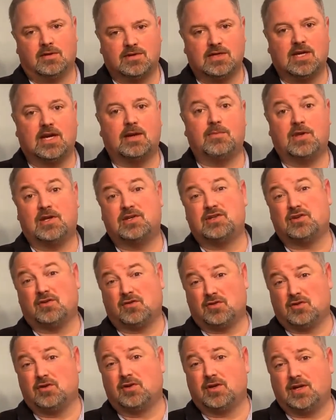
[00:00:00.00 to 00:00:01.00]
time that
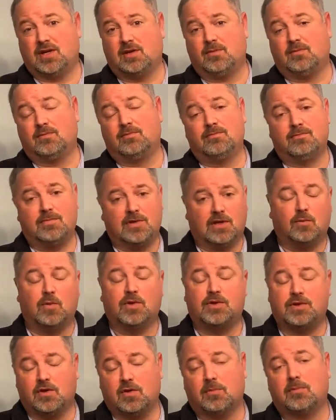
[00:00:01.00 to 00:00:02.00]
you're cooking
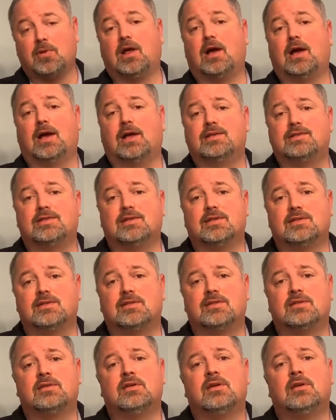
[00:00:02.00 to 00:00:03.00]
with your
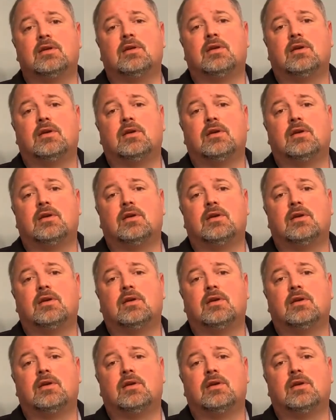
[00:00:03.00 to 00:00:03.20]
appliances.